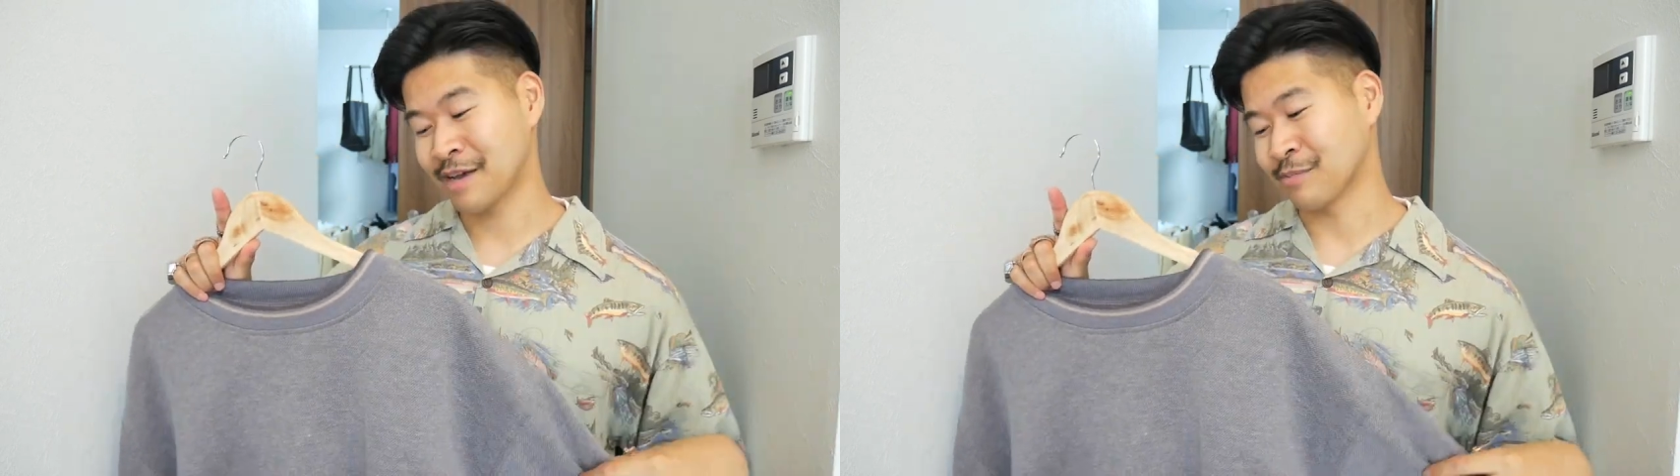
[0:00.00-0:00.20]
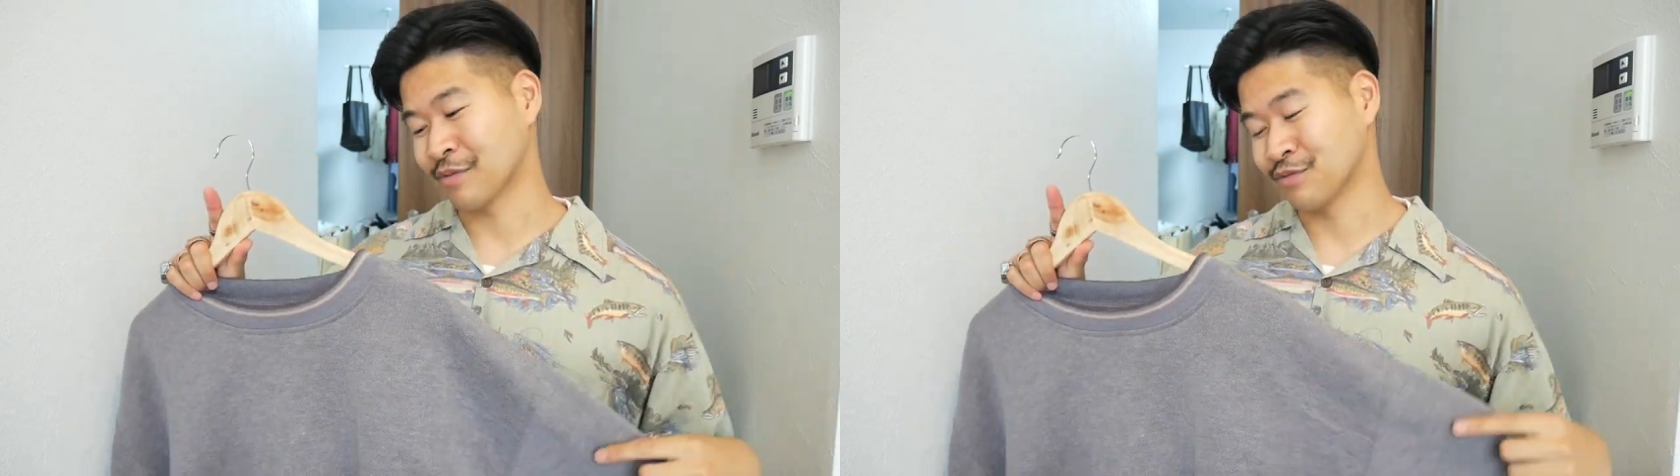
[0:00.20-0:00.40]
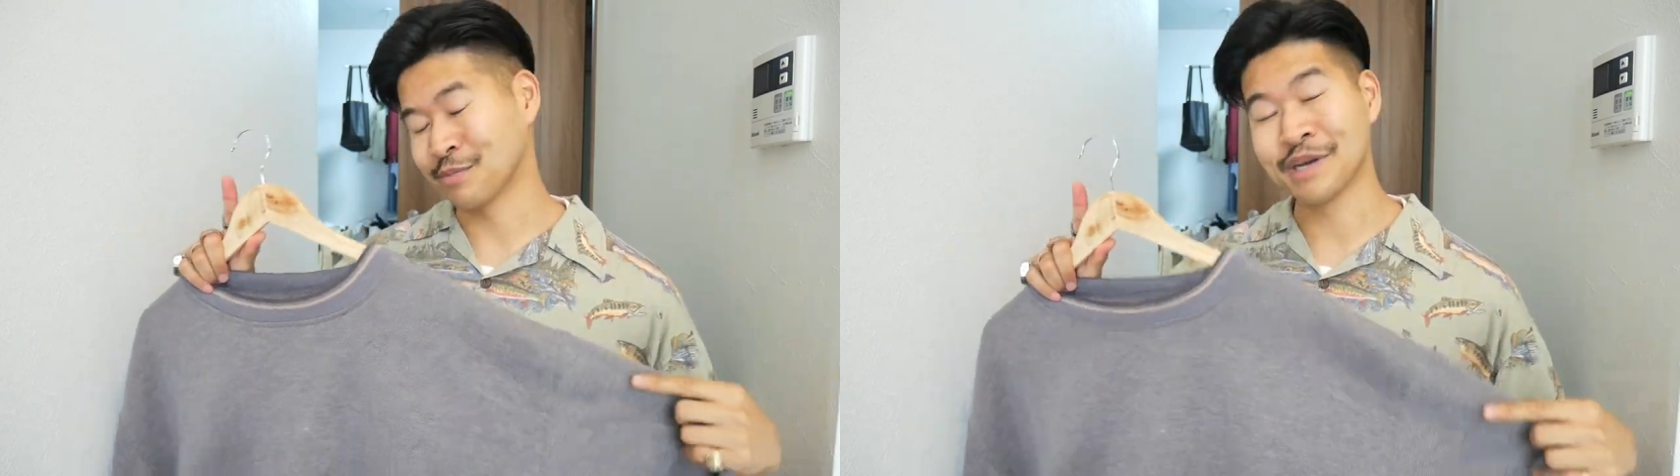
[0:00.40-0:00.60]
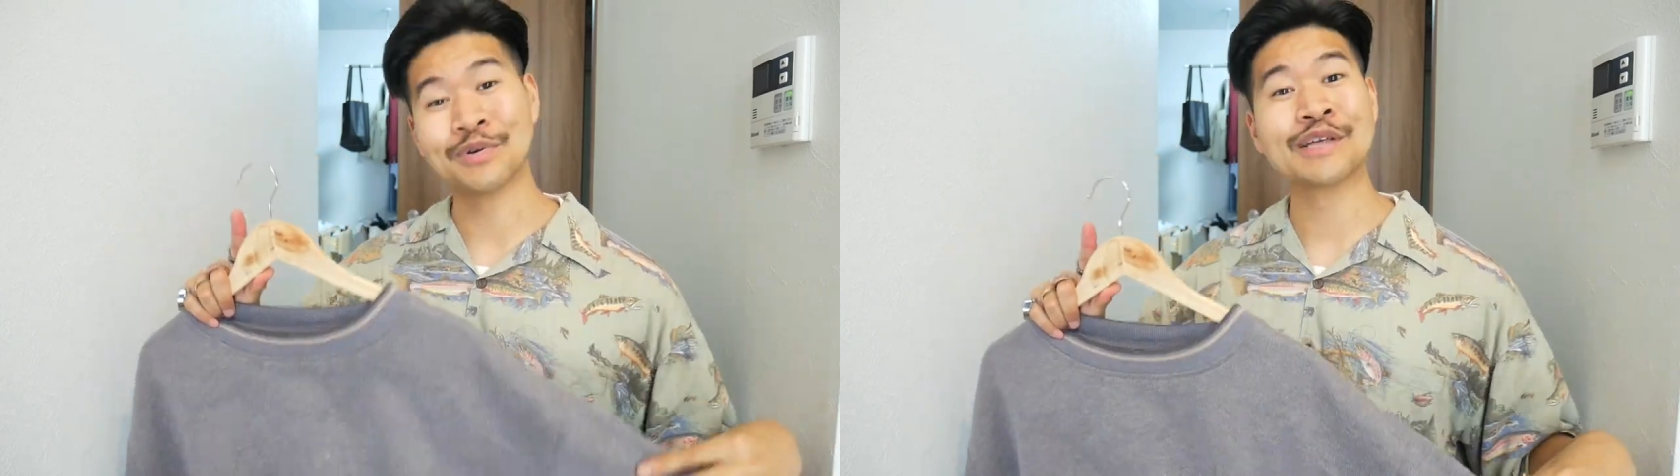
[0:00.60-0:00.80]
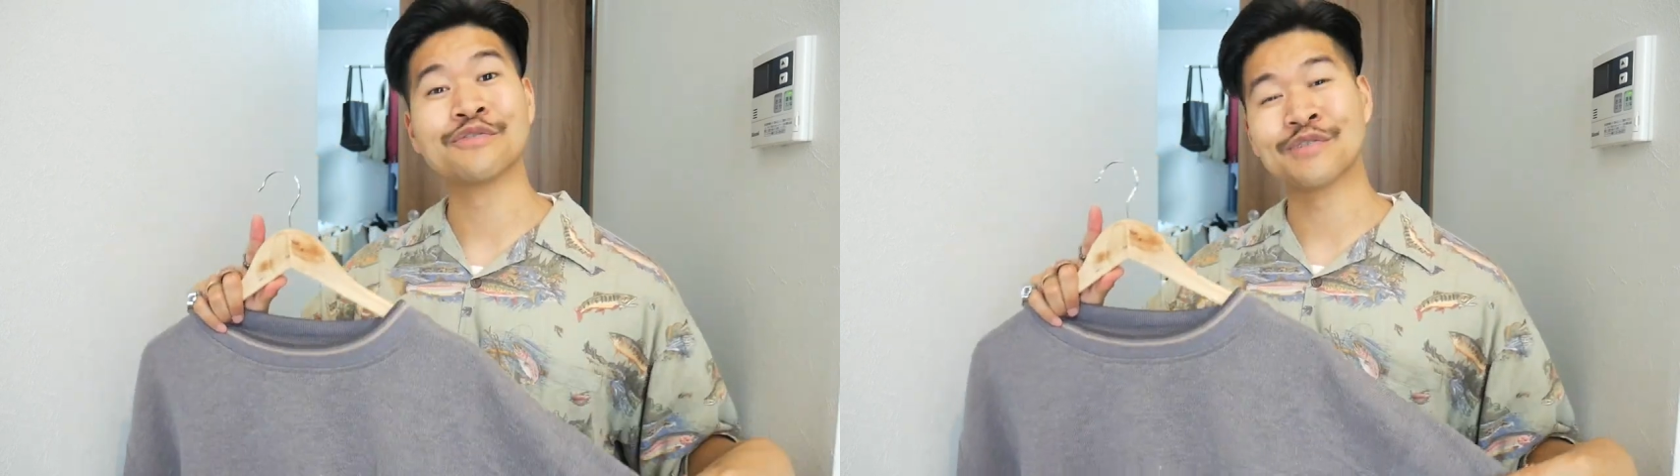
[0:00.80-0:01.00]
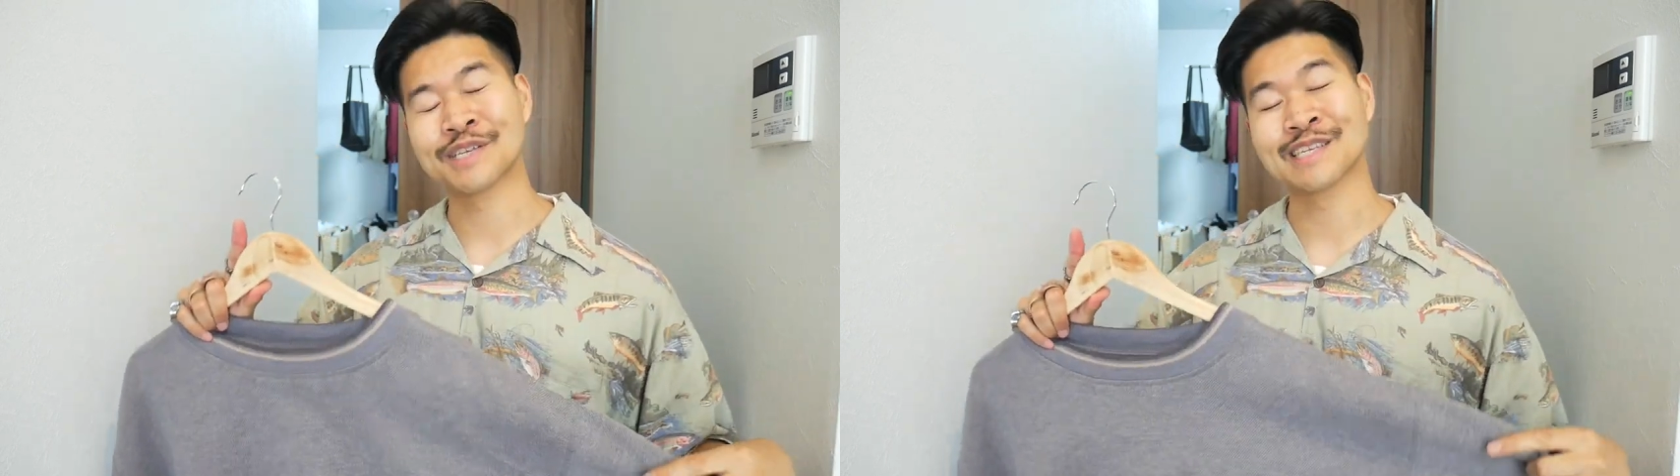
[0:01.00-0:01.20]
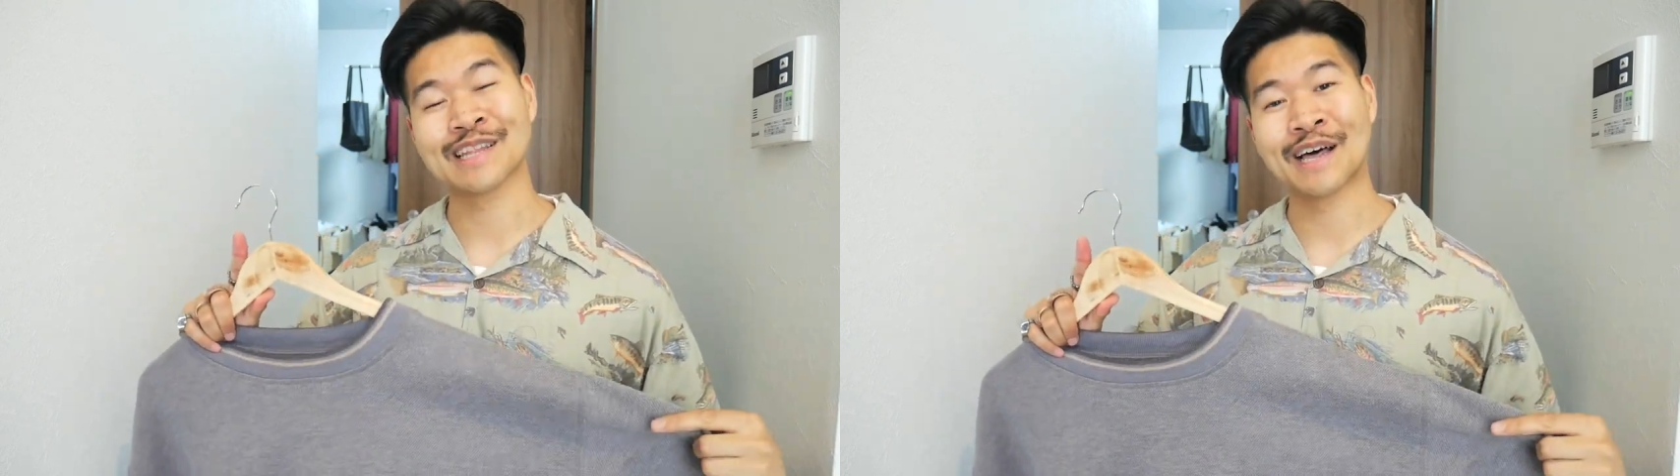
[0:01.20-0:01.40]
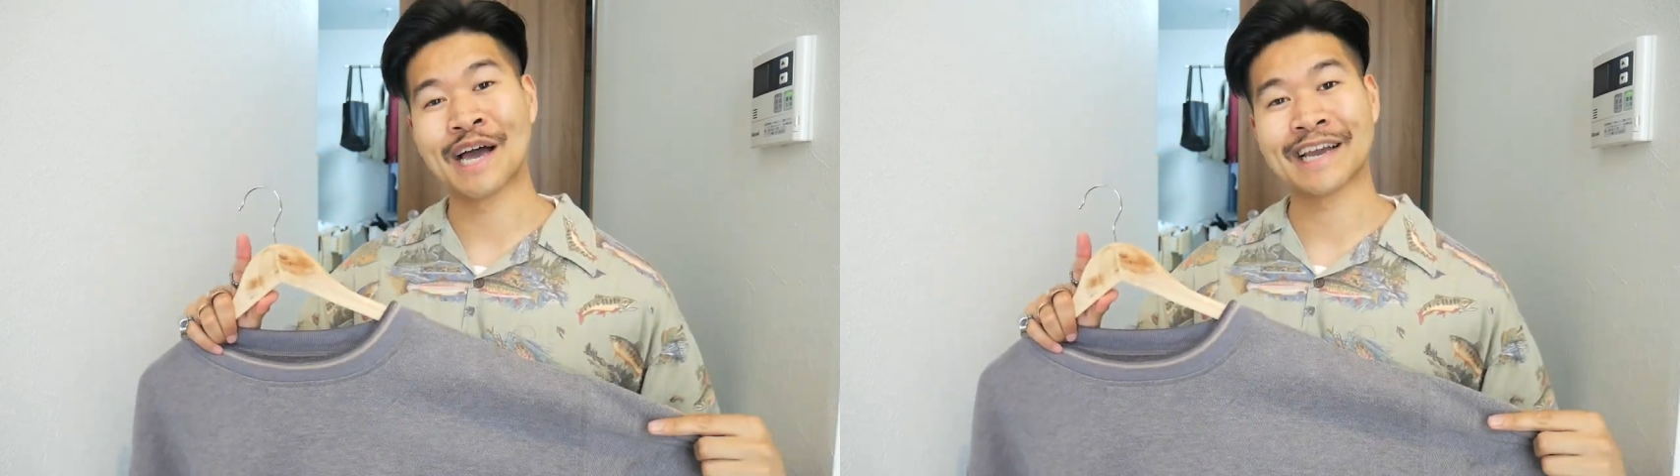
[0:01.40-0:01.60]
but for me it really fits
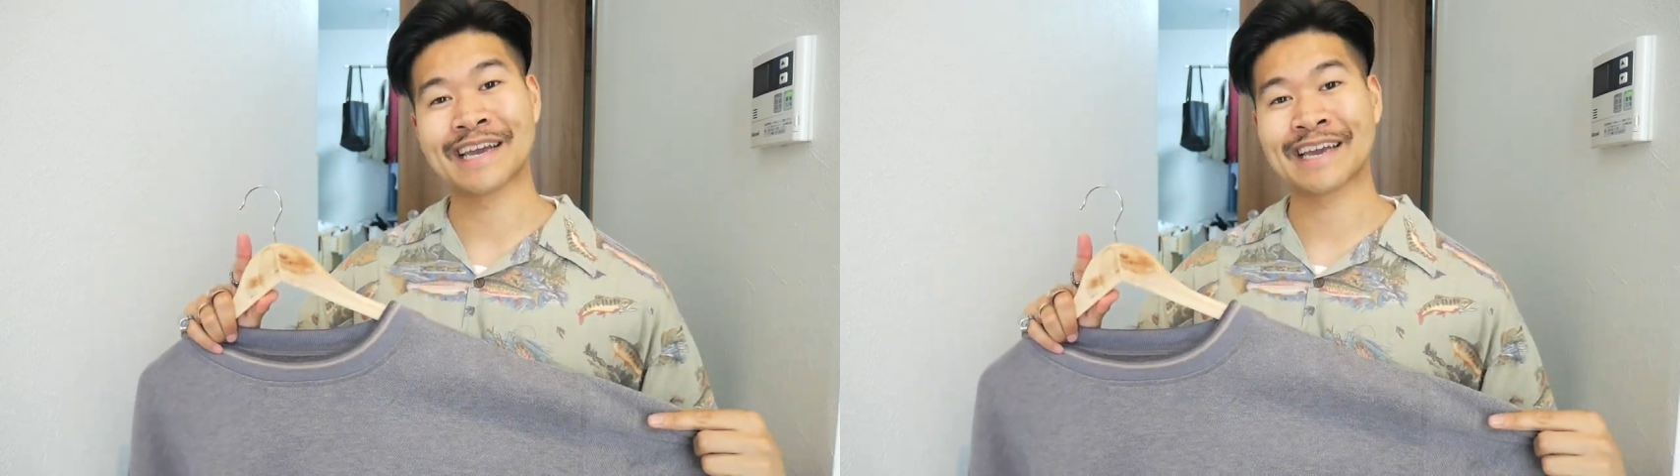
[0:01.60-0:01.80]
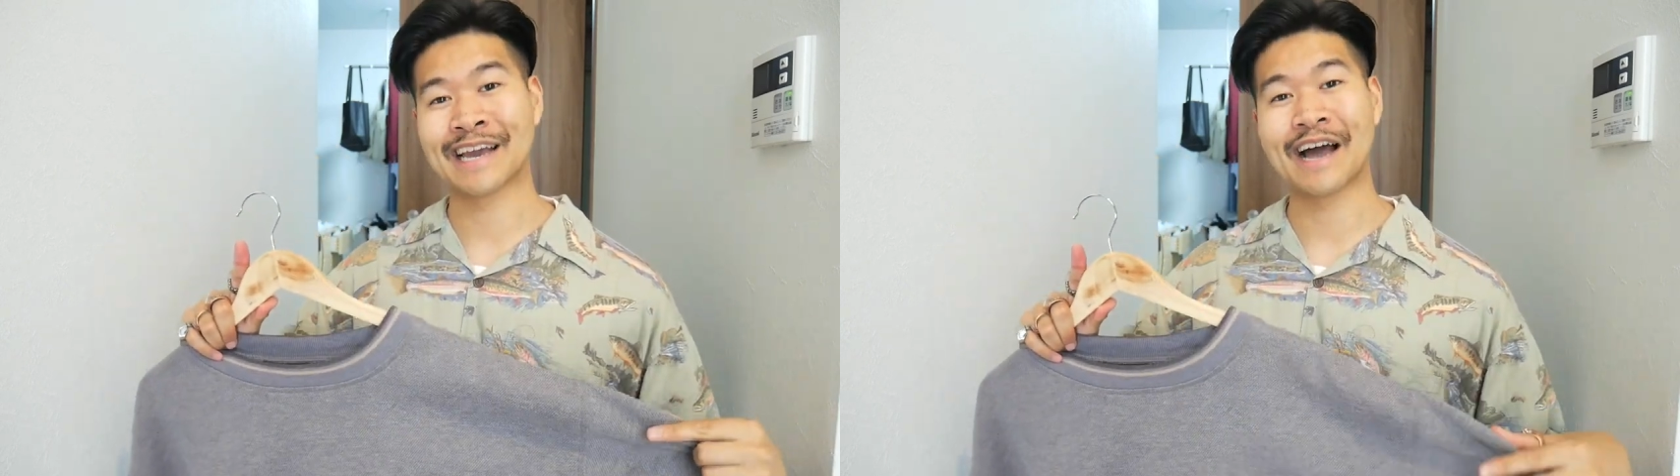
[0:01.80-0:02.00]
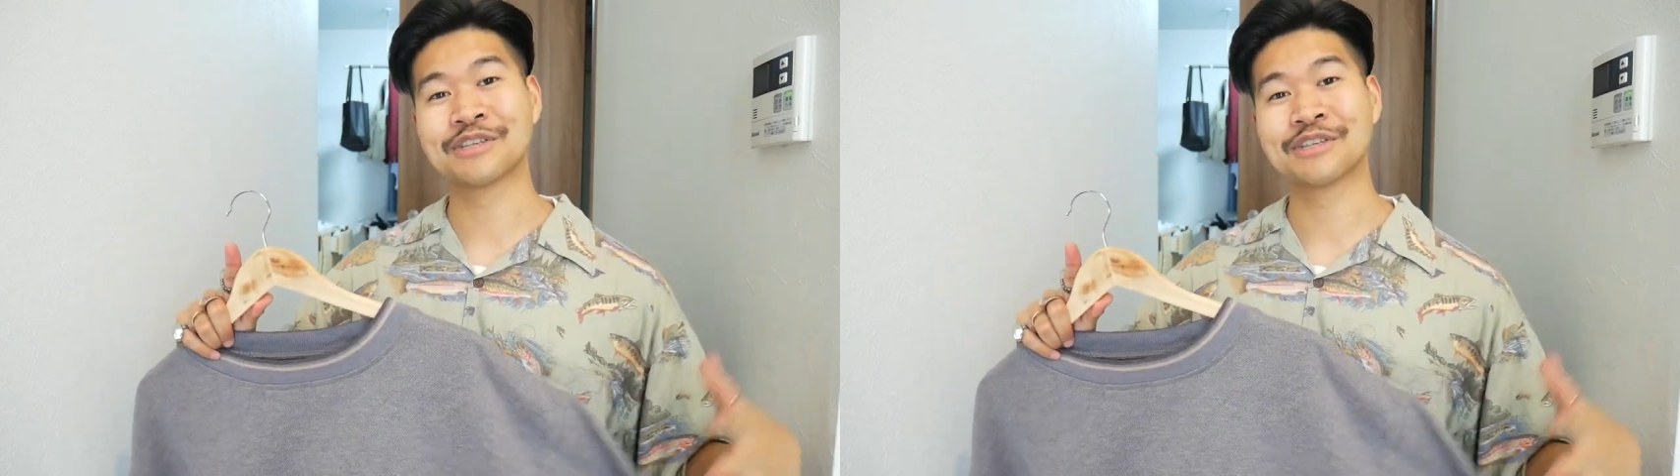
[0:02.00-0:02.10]
like I